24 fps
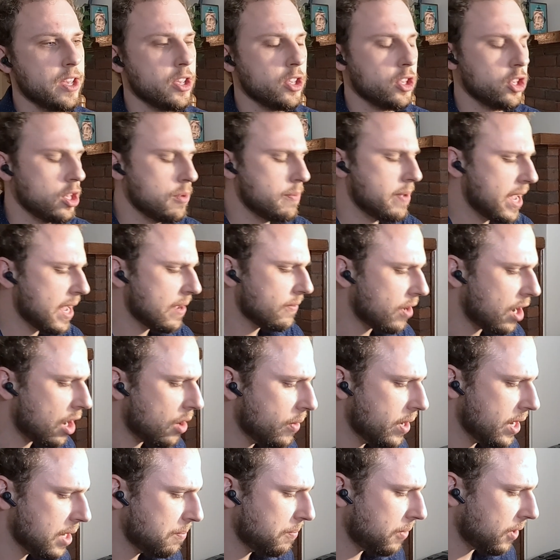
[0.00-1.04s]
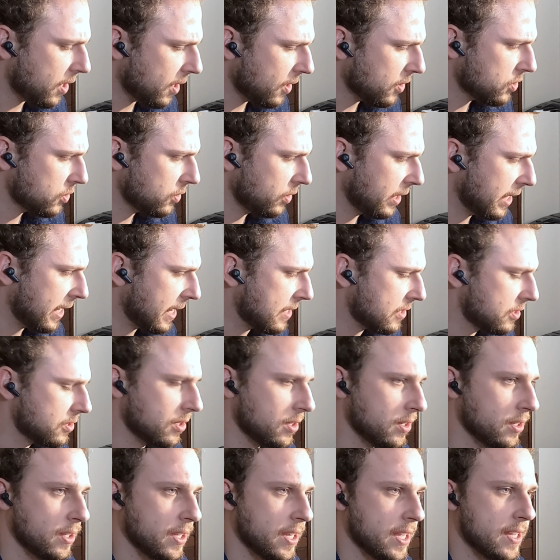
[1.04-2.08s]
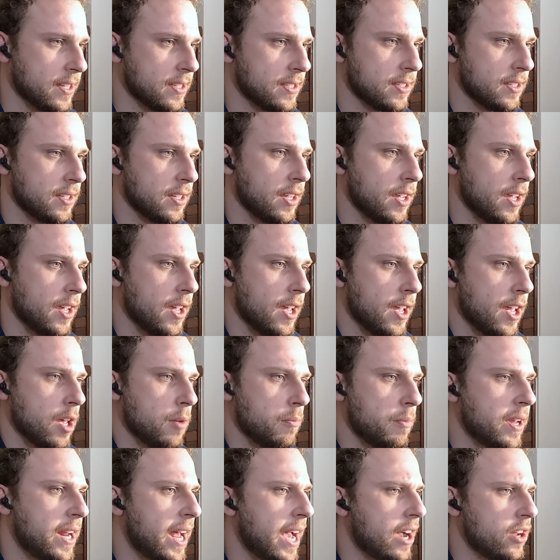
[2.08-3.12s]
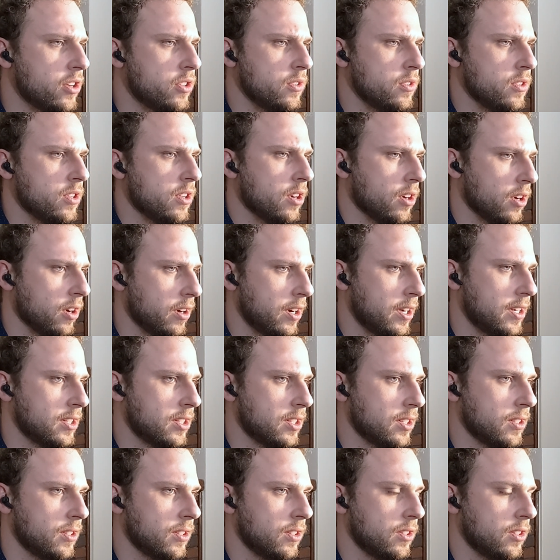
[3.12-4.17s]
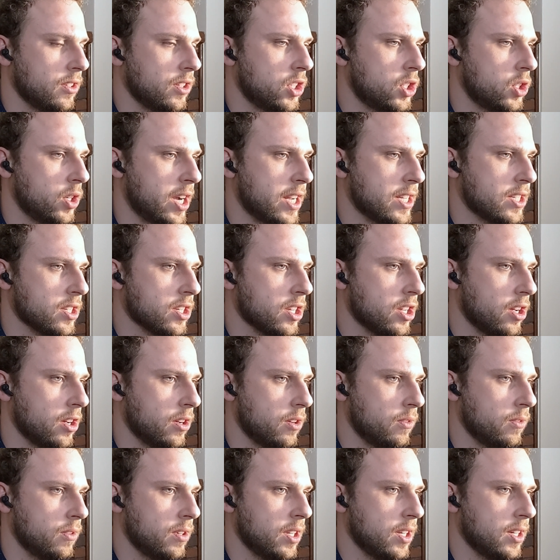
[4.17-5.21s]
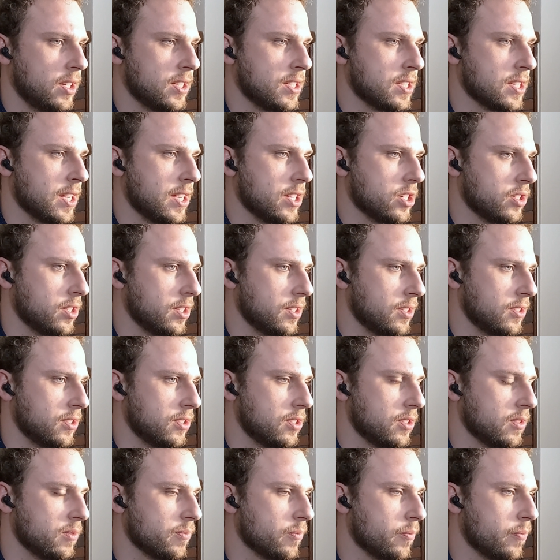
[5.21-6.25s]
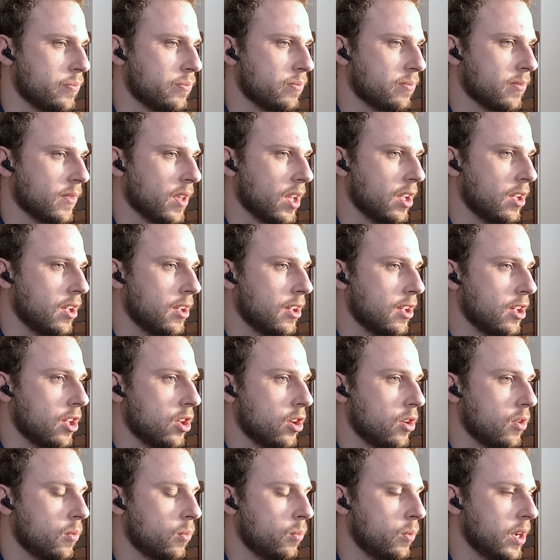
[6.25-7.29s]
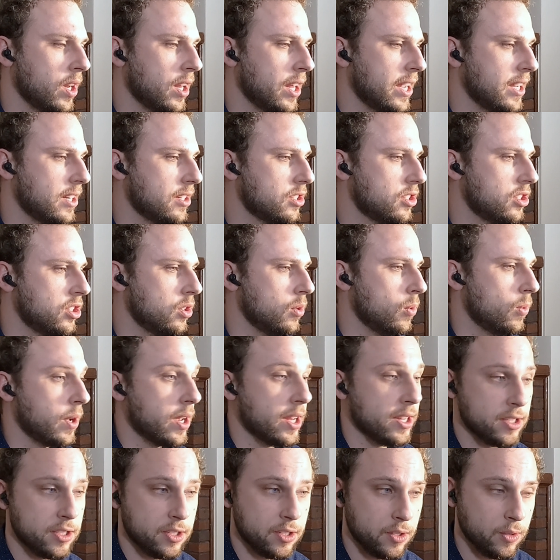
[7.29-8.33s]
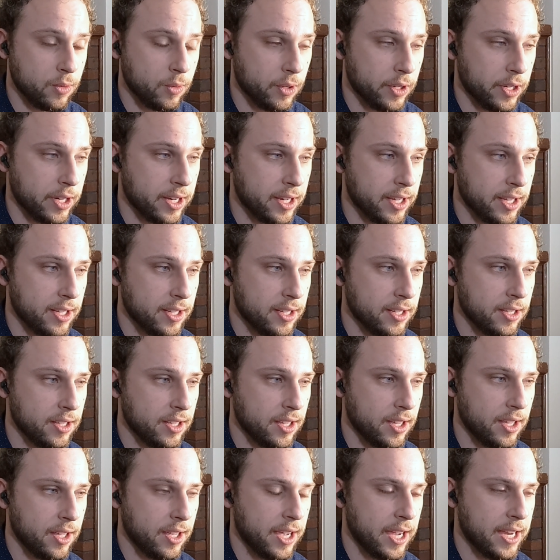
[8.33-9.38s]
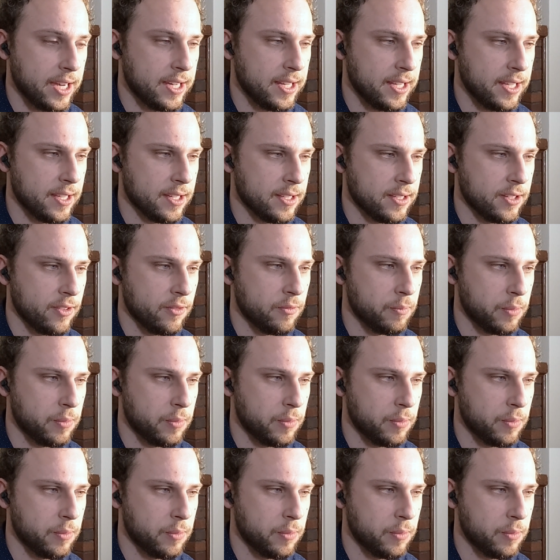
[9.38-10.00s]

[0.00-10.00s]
You may have already partially answered this, but how do current dress code discussions relate to historic ideas of